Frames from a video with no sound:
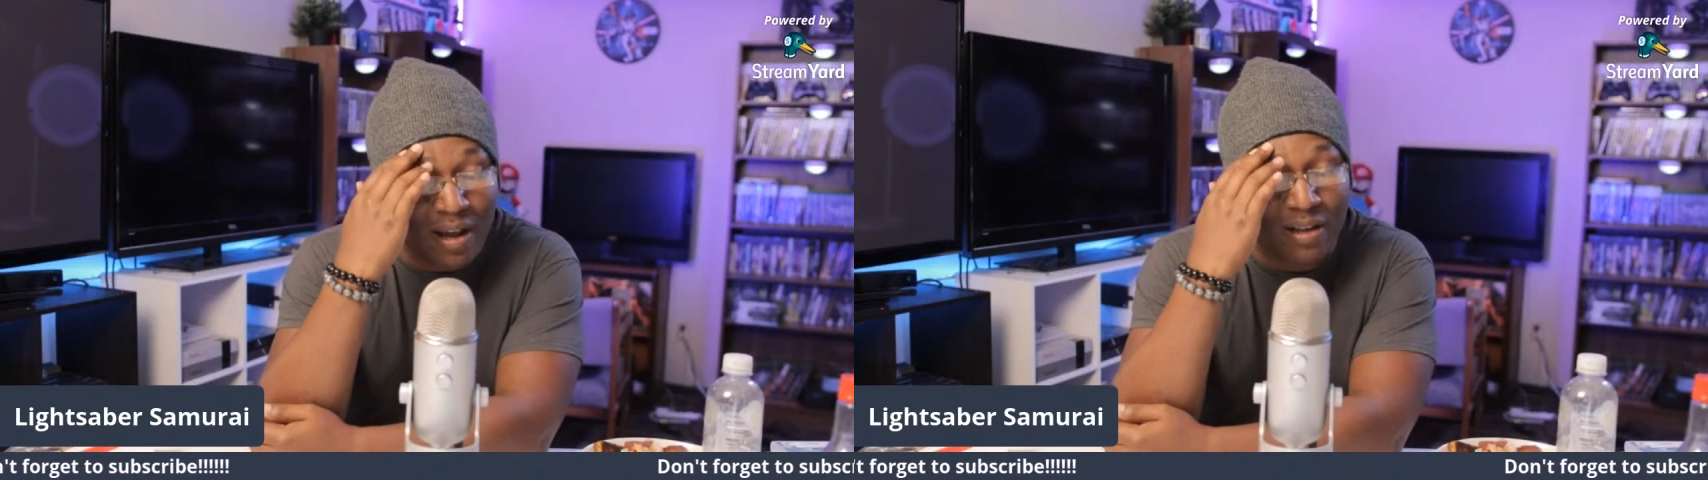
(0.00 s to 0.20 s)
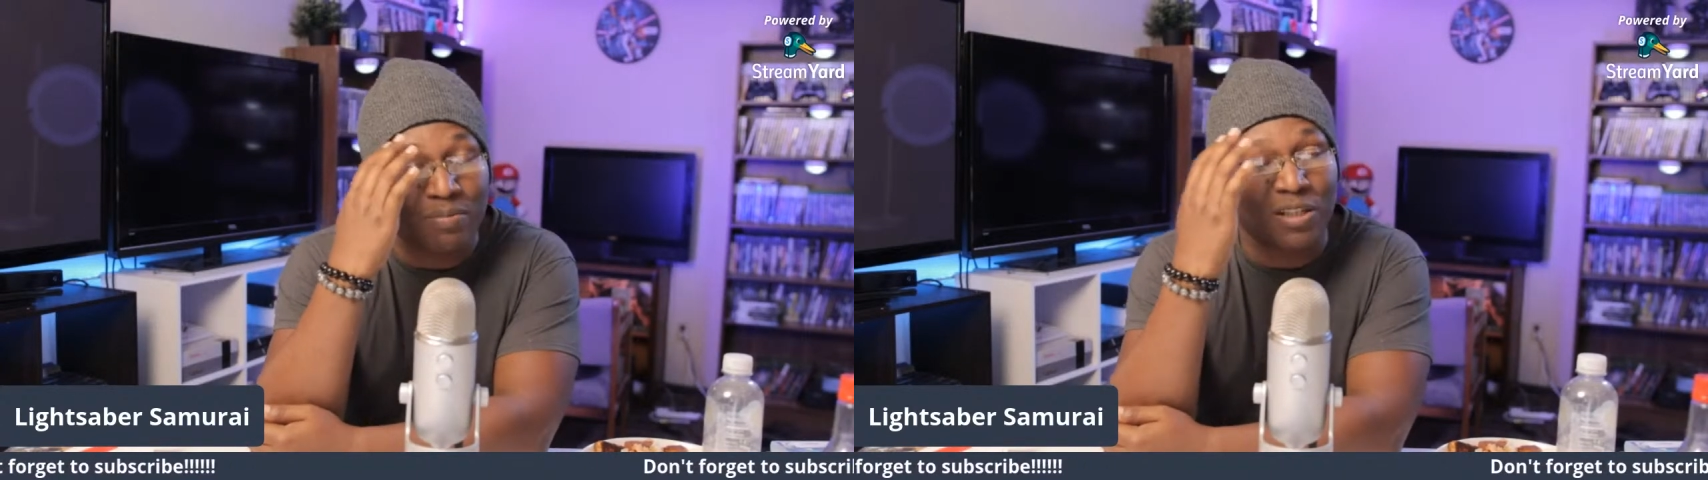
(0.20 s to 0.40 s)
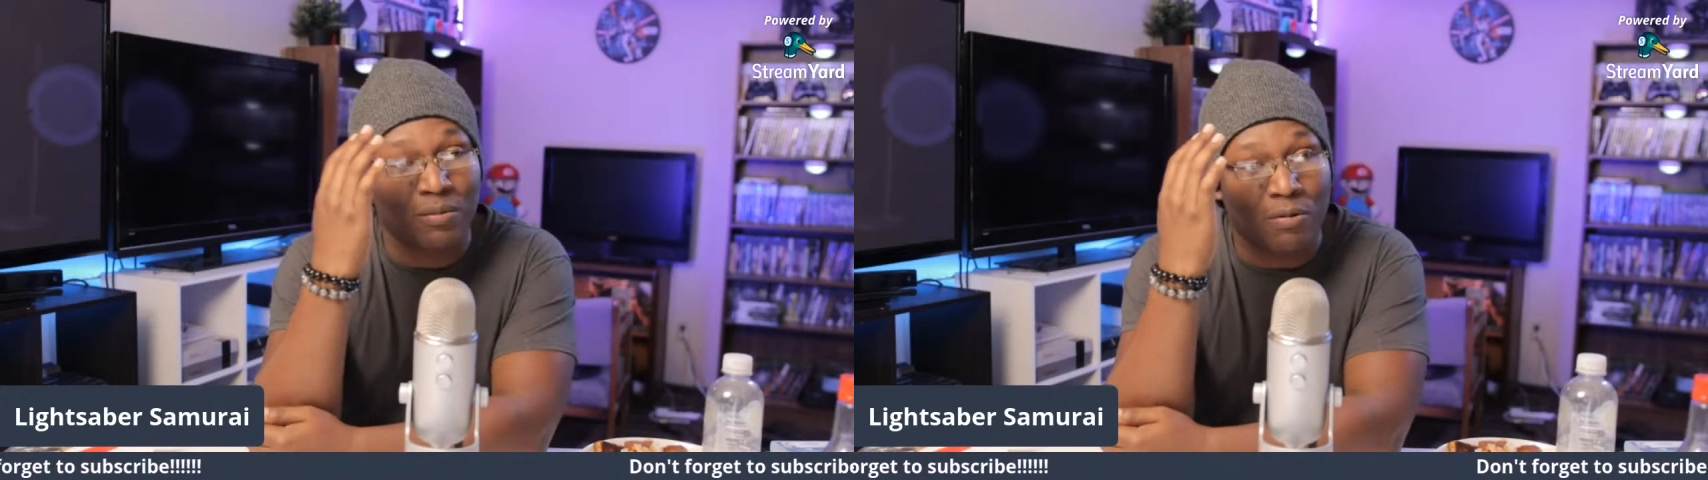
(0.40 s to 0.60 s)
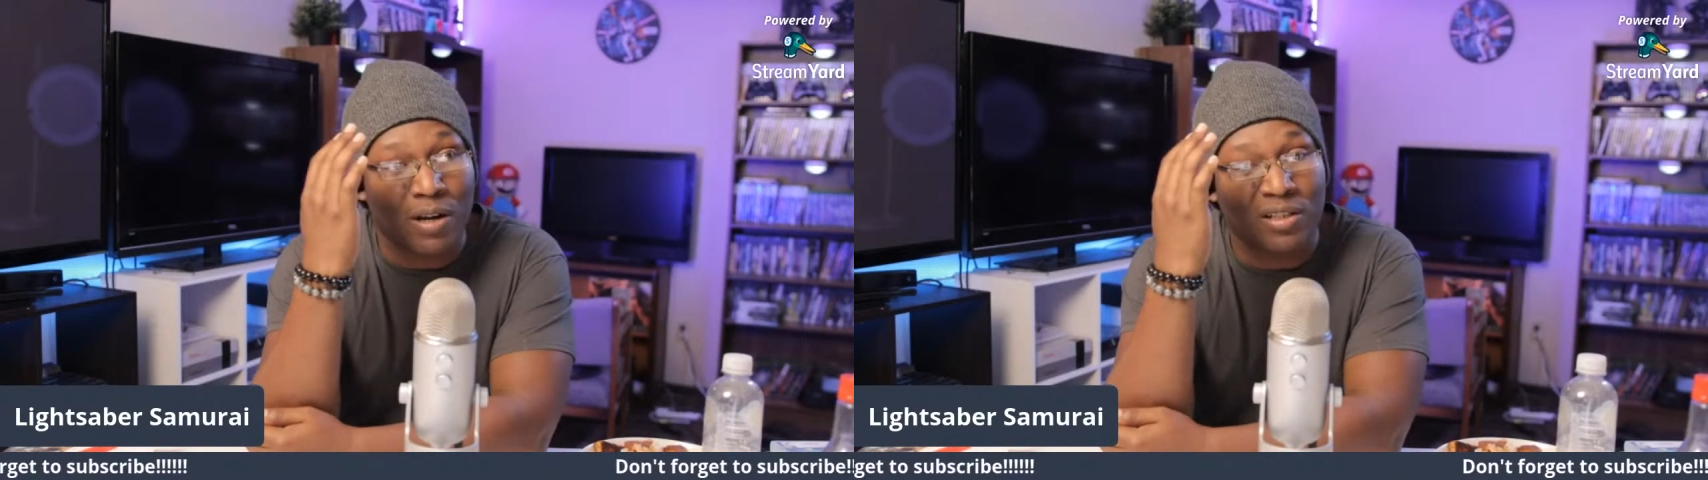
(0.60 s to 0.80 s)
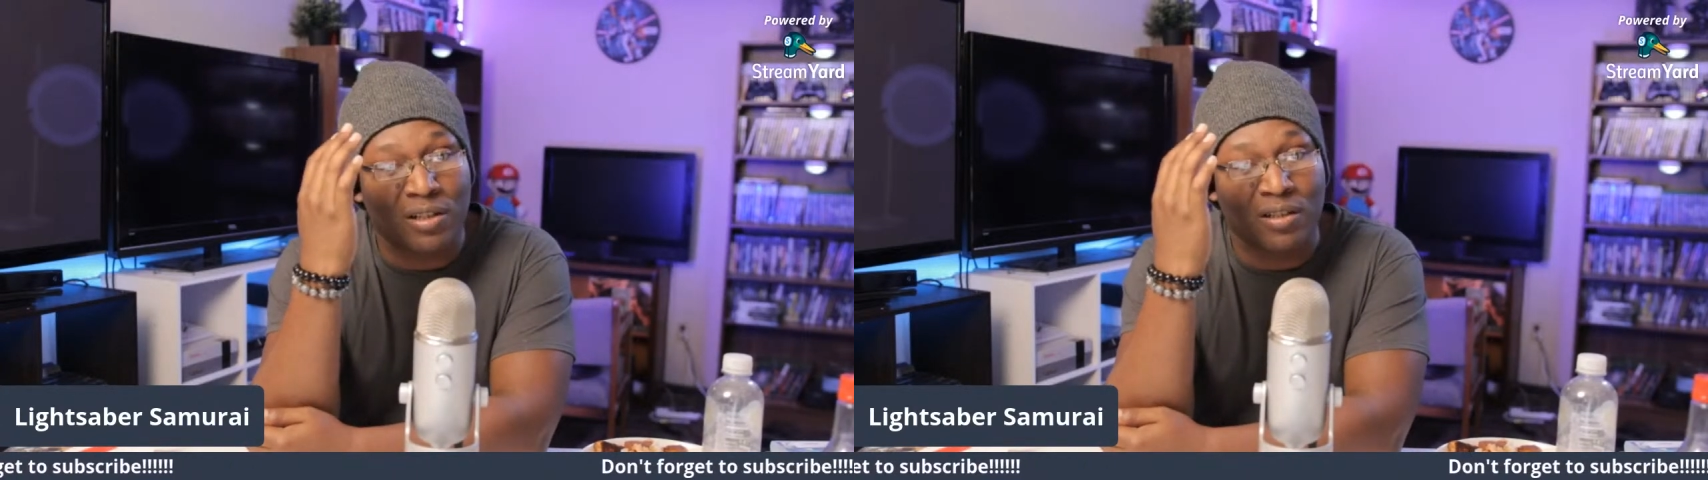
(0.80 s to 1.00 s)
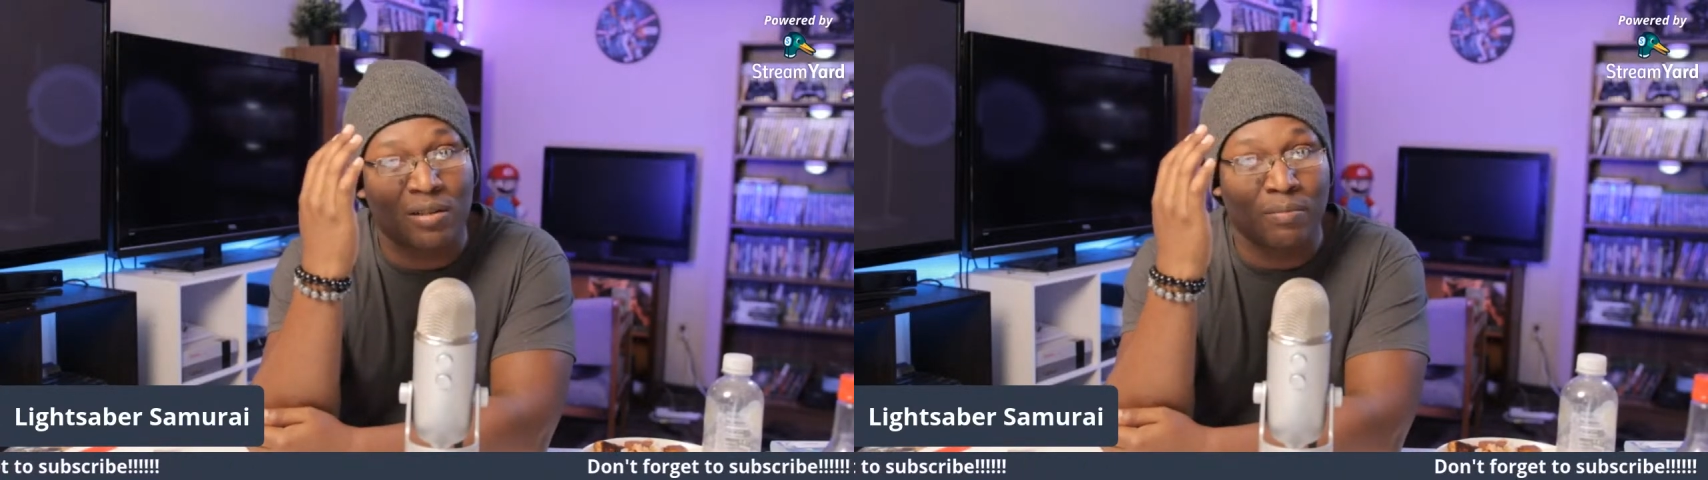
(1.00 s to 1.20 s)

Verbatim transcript: asked me some questions,